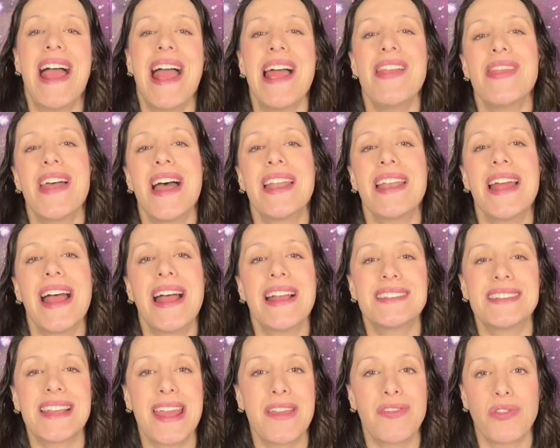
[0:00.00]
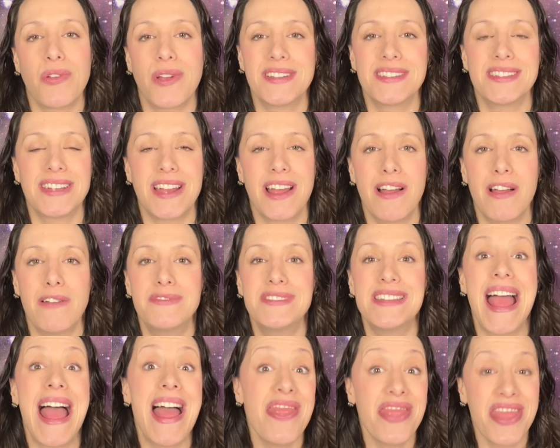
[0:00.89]
and that has a thrust of
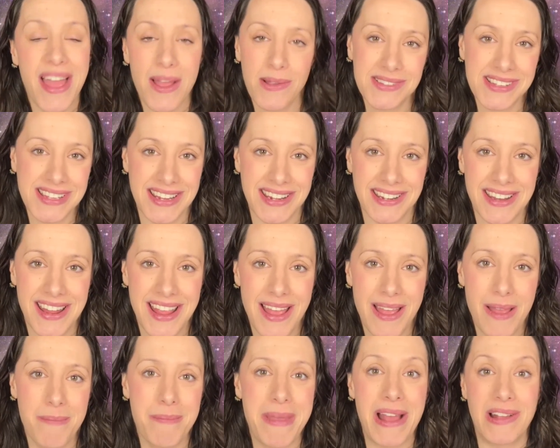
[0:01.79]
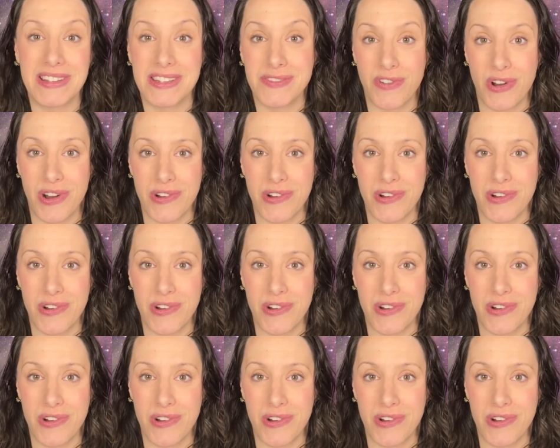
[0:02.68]
10,000 pound,